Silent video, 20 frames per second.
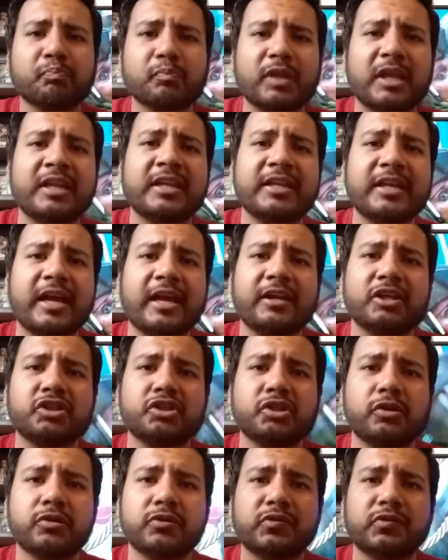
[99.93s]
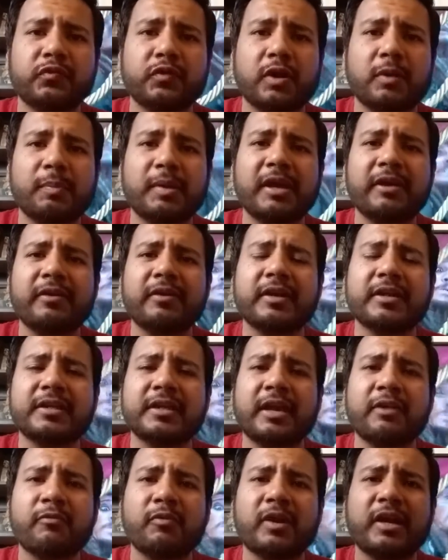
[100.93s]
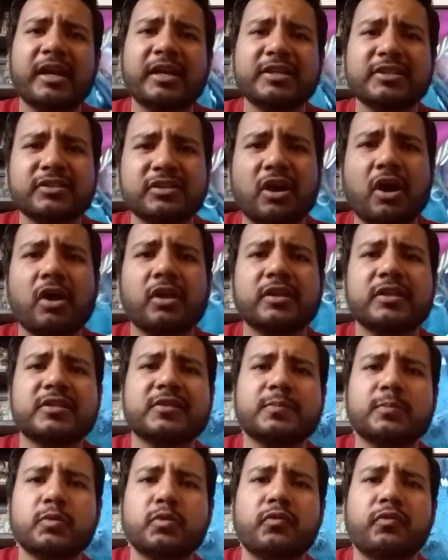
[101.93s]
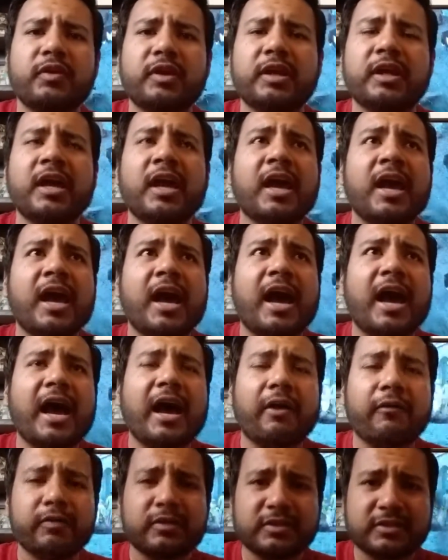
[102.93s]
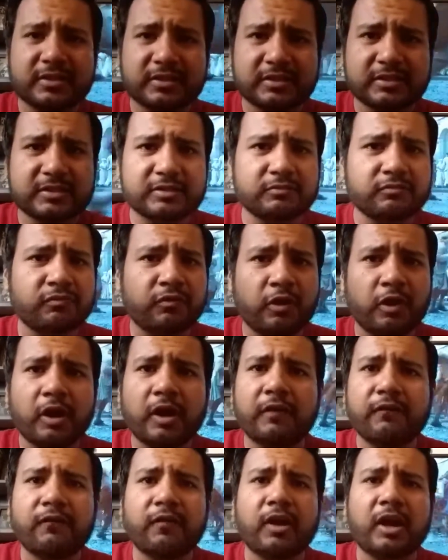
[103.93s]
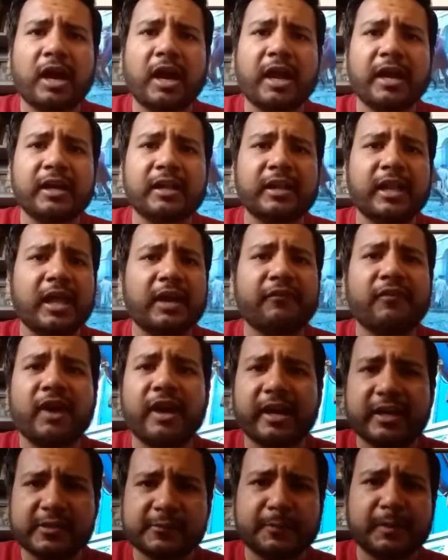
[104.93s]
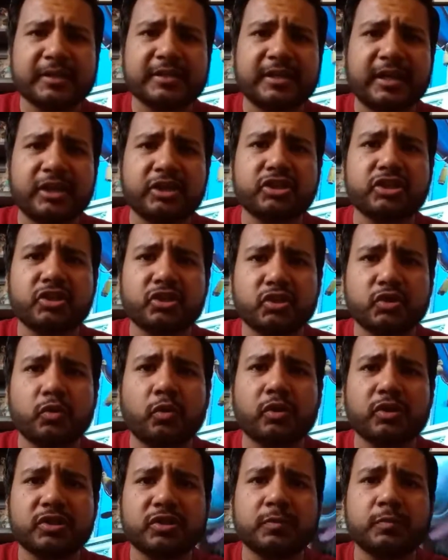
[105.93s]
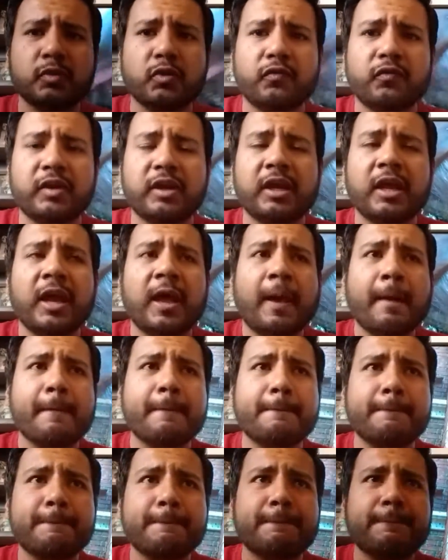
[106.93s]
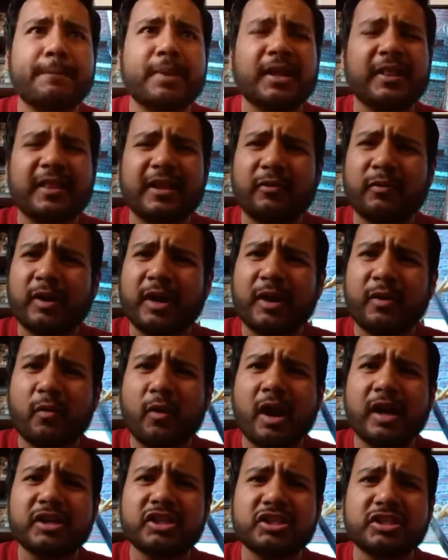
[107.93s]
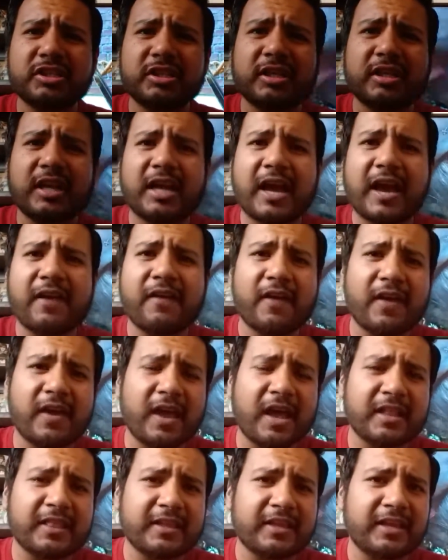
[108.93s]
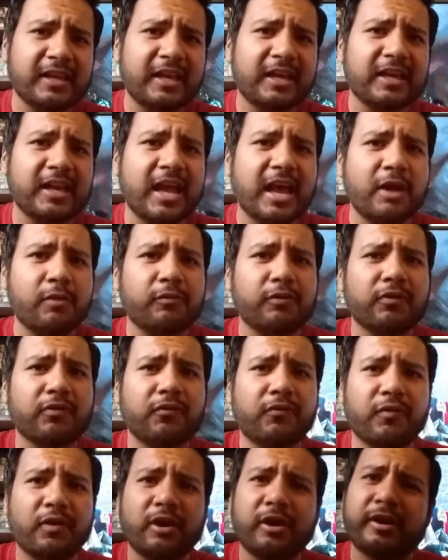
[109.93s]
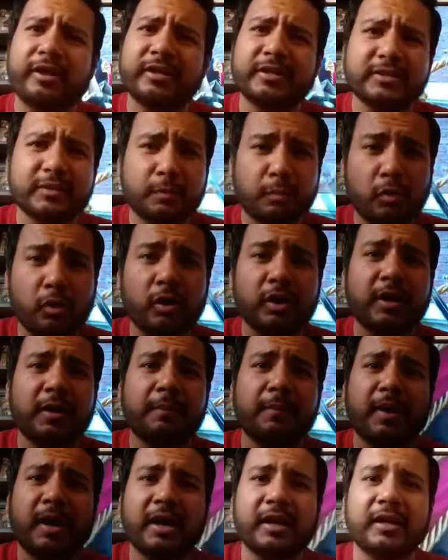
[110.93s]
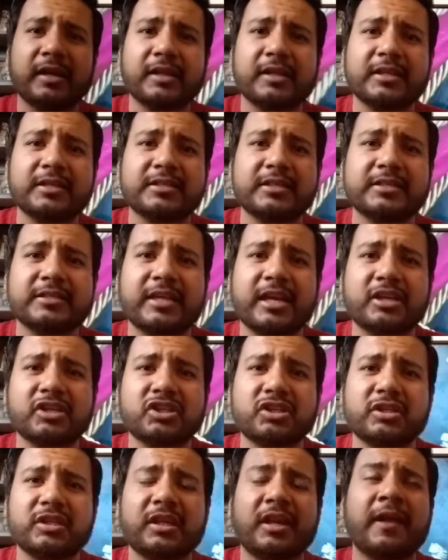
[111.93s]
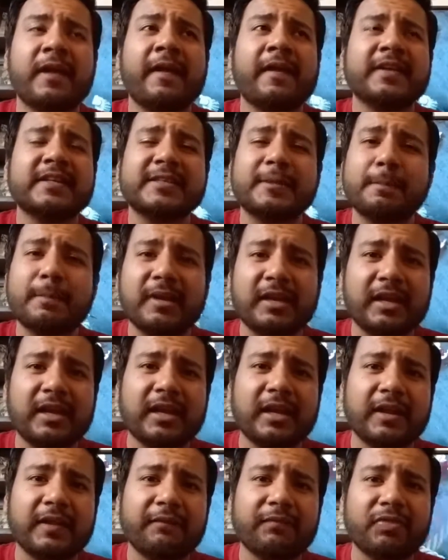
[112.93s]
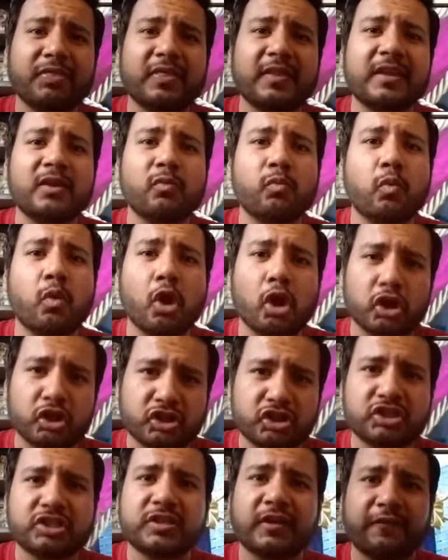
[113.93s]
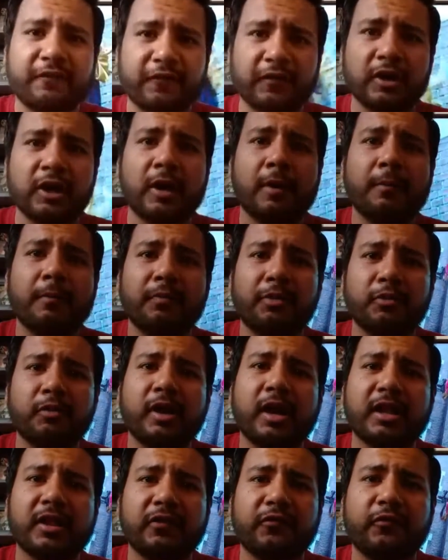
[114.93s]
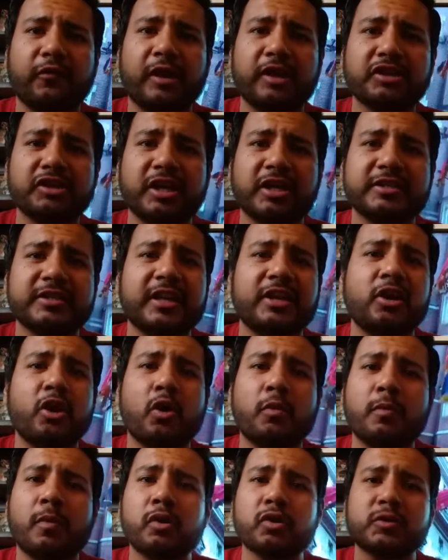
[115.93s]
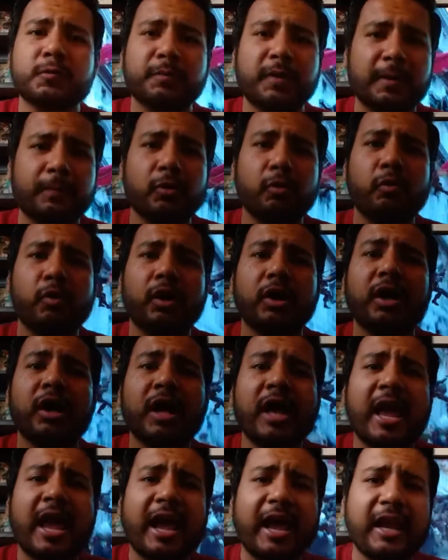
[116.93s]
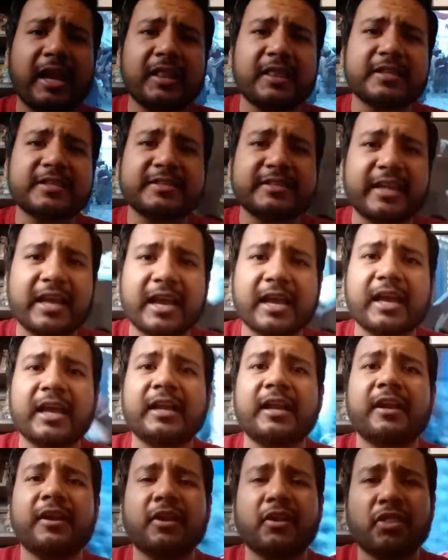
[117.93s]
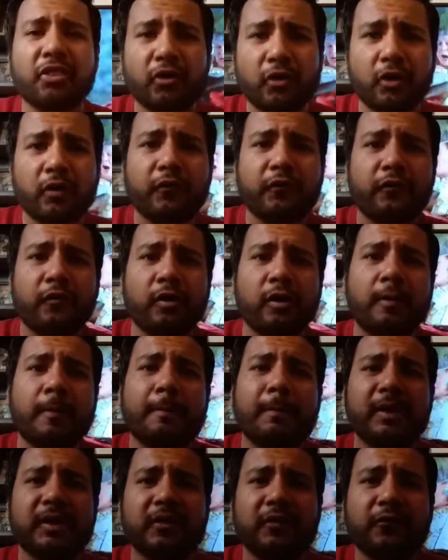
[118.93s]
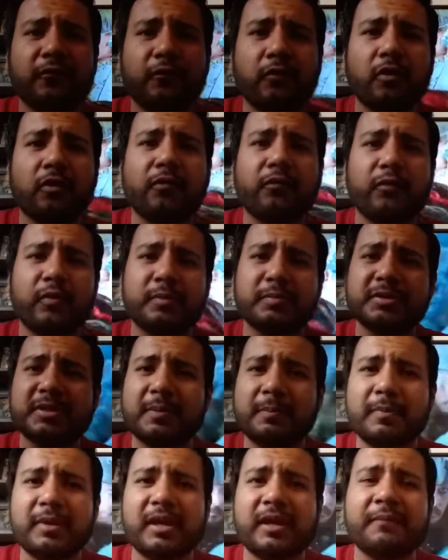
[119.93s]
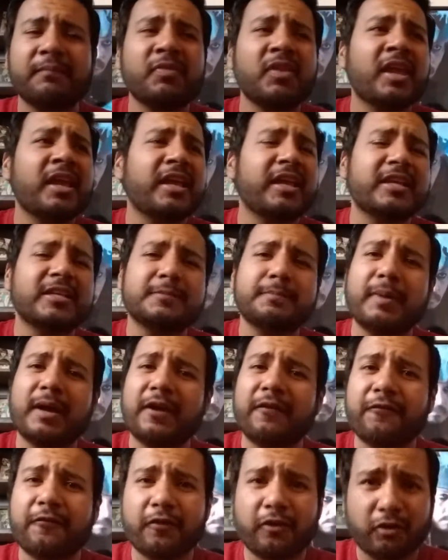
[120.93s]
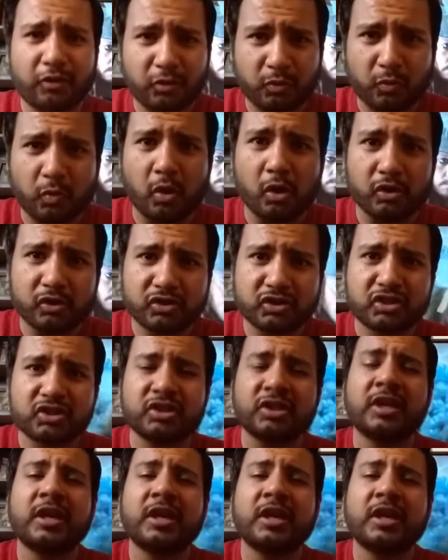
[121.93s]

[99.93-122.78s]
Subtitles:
Indiana Jones film. And when I saw this movie, I was I had a lot of high expectations towards the movie, but then when I watched it, at the end, I was very disappointed by it. This is actually, to me, the worst film throughout the franchise. I know most people would hate the second and the third film, but the fourth film, to me, is by far the worst,